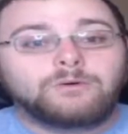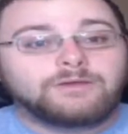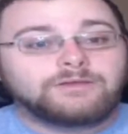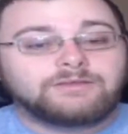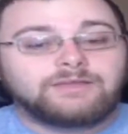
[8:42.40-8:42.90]

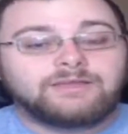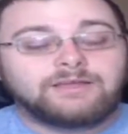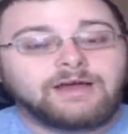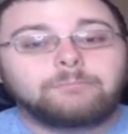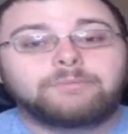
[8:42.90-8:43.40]
He
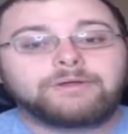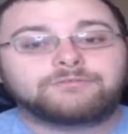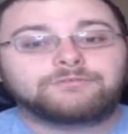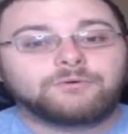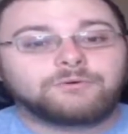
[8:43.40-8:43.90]
got Big
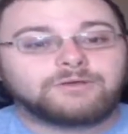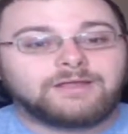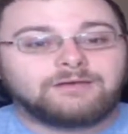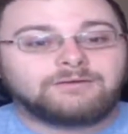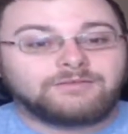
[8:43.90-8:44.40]
Sword
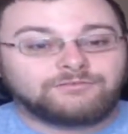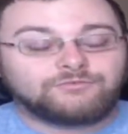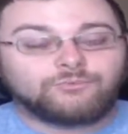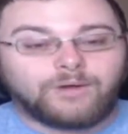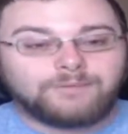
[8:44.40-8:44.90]
now. He
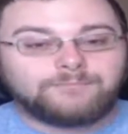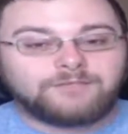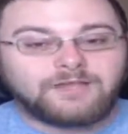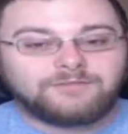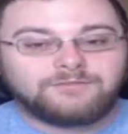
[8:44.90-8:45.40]
swipes
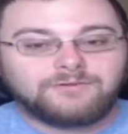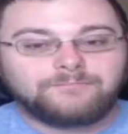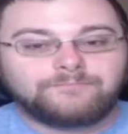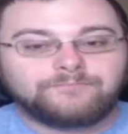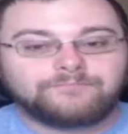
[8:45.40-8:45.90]
at them.